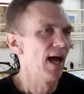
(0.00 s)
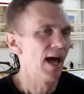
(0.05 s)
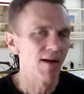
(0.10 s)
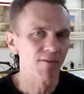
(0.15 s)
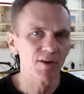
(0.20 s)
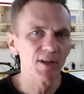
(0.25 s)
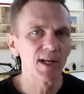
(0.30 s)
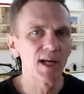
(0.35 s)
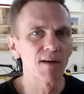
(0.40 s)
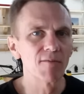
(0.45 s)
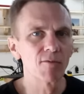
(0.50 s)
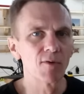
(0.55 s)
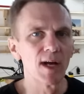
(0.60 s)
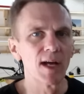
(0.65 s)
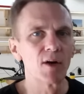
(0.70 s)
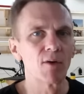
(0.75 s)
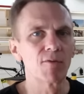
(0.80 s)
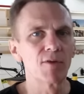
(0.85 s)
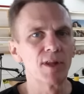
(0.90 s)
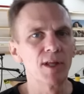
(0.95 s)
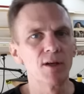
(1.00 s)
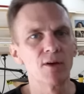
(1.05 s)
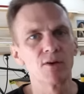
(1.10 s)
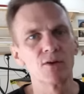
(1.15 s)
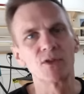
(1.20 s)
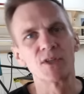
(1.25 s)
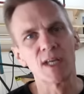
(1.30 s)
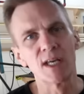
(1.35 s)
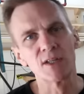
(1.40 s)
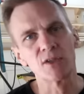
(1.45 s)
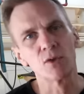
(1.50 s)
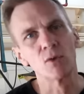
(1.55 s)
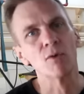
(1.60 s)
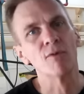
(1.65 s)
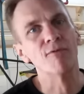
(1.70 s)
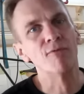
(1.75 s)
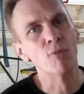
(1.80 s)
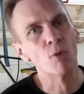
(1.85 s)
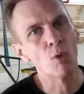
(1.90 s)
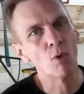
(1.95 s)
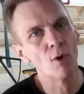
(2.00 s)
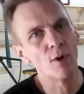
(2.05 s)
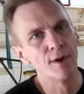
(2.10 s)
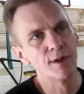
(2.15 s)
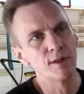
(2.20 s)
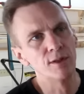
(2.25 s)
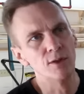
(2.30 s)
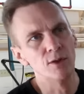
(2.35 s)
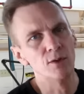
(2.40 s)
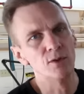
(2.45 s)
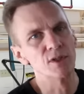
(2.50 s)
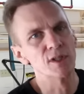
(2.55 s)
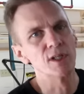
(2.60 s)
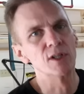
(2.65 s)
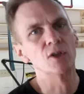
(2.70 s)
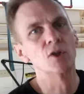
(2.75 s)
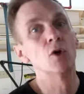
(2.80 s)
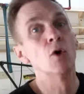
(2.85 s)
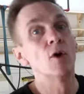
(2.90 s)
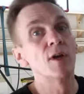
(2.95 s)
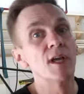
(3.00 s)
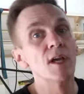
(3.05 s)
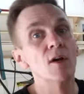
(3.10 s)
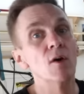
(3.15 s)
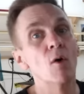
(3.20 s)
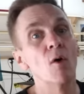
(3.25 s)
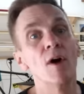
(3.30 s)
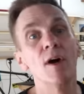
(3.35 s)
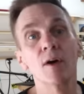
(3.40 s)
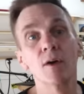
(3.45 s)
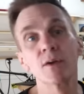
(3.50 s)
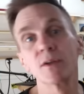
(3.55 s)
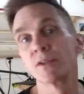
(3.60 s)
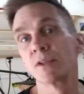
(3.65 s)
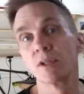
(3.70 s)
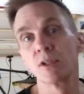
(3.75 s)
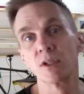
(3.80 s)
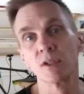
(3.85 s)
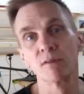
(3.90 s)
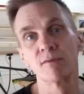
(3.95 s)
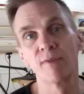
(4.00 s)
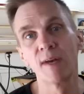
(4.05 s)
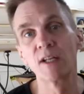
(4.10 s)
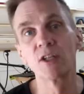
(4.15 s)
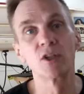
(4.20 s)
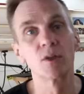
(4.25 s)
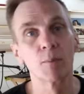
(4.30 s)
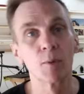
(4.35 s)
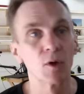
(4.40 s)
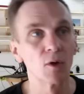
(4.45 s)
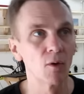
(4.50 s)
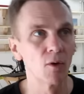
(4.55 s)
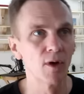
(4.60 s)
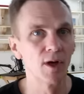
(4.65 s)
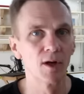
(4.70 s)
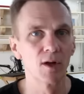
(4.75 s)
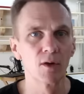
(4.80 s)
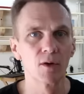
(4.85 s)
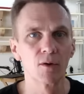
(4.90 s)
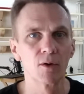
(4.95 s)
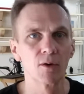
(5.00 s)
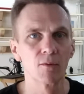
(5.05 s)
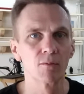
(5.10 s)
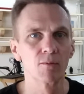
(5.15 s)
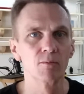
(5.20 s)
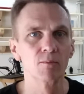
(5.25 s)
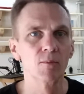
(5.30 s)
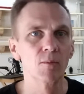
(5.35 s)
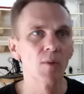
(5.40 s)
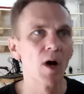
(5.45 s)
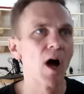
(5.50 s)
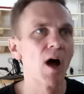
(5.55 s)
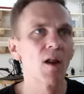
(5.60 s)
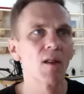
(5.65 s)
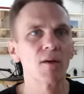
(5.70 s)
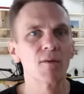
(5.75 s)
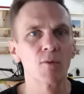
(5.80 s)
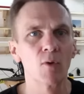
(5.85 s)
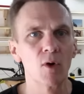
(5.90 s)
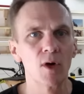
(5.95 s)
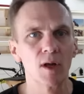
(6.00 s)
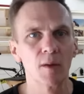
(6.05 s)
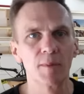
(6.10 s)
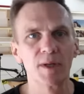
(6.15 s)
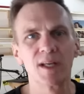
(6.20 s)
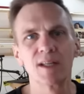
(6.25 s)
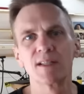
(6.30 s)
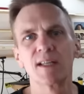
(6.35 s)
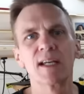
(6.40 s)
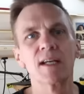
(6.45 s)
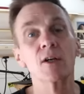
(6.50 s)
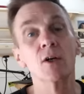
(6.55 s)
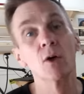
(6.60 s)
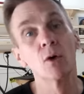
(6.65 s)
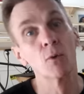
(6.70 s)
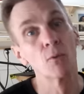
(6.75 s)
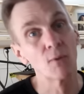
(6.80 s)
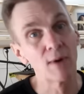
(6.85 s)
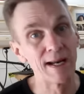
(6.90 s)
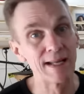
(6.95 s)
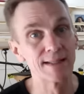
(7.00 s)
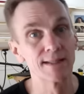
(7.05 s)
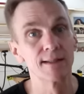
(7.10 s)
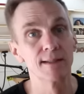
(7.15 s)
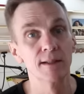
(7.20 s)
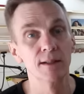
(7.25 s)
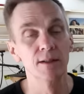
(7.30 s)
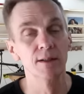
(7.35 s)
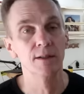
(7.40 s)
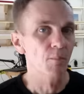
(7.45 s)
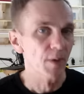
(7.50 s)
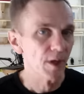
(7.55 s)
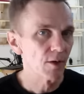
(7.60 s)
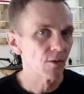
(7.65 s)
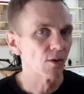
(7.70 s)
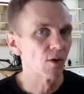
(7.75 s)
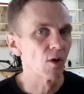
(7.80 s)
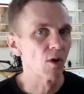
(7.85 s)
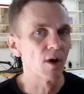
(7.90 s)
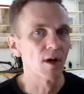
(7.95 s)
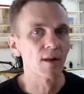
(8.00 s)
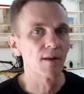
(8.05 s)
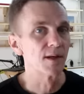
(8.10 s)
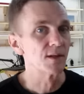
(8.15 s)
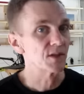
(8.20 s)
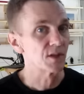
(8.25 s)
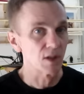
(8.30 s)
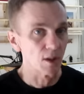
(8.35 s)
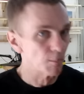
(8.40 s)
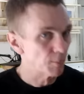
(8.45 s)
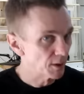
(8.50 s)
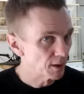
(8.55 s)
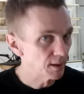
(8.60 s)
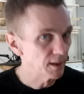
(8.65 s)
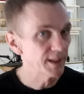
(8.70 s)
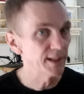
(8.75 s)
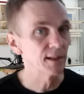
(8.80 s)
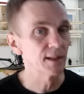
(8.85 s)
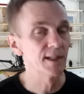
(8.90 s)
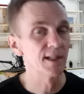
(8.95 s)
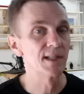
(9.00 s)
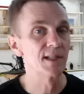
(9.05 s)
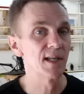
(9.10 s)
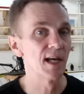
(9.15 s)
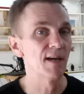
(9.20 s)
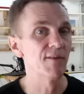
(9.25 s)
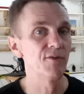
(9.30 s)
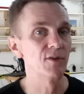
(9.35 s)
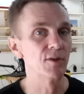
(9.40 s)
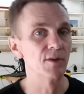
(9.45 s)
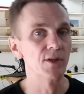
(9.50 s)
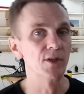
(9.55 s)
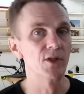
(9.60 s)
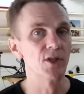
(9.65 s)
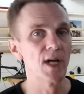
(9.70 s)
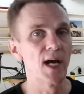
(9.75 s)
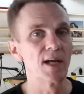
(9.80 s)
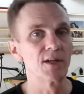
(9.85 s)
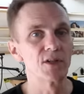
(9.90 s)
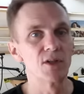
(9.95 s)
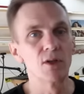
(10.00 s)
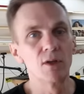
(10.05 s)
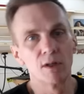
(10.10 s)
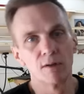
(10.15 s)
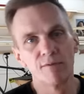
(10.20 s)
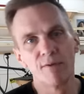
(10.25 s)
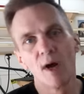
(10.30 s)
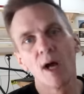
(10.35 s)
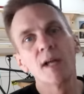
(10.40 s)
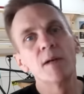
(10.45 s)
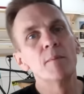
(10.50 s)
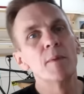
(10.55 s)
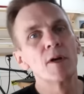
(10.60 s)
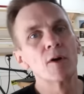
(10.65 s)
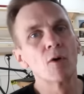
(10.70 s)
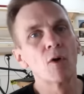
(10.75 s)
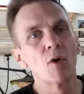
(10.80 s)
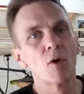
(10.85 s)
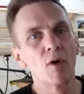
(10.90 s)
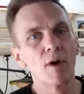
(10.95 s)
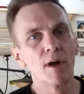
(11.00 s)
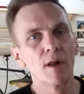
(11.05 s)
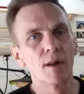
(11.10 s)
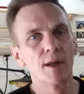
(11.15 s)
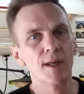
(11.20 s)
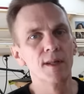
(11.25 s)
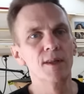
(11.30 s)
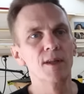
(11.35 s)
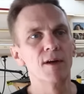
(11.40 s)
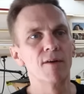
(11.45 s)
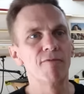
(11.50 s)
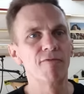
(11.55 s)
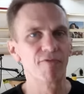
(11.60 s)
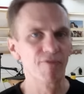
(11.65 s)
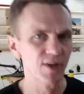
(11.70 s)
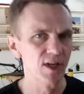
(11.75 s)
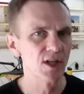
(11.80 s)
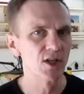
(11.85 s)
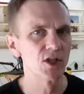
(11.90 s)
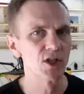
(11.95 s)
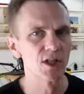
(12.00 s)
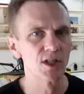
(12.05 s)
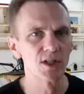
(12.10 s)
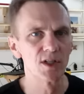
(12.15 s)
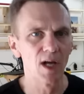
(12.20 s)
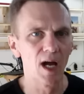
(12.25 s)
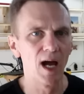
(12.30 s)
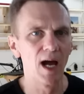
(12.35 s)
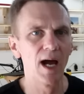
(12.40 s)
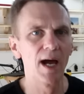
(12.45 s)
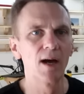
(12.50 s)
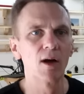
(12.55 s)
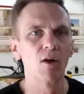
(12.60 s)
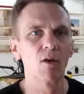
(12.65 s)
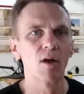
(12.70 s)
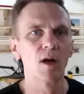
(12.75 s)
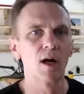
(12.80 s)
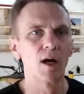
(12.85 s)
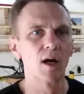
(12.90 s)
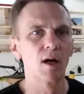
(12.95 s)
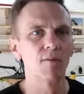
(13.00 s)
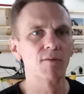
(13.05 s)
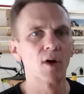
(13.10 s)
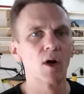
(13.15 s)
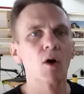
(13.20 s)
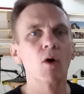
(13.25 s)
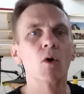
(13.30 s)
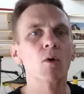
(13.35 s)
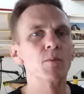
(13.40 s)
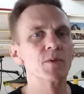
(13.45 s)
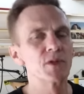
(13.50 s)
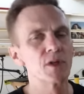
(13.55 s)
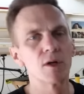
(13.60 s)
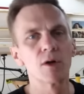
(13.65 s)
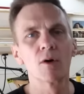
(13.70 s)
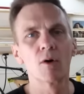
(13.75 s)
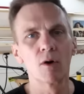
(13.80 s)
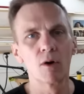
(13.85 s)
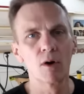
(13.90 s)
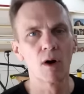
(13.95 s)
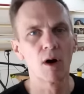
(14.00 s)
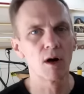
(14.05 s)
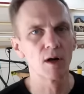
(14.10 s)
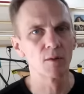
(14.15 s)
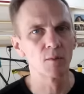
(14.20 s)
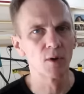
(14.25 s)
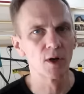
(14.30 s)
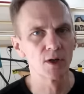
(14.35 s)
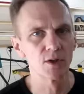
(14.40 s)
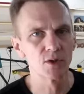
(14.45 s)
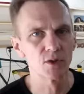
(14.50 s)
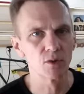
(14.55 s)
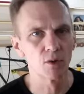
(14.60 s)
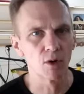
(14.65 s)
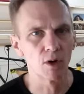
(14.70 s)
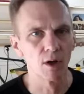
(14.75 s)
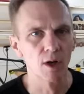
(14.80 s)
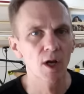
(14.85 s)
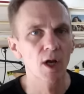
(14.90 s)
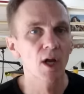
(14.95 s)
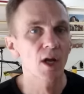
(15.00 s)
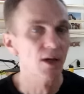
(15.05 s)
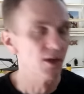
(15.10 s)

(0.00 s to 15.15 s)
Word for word: Everything I've read over the years says to avoid using cooking oils such as vegetable oil or olive oil because they can go rancid. Mineral oil is completely safe to ingest. You can find mineral oil in the finishes aisle of a home center or hardware store.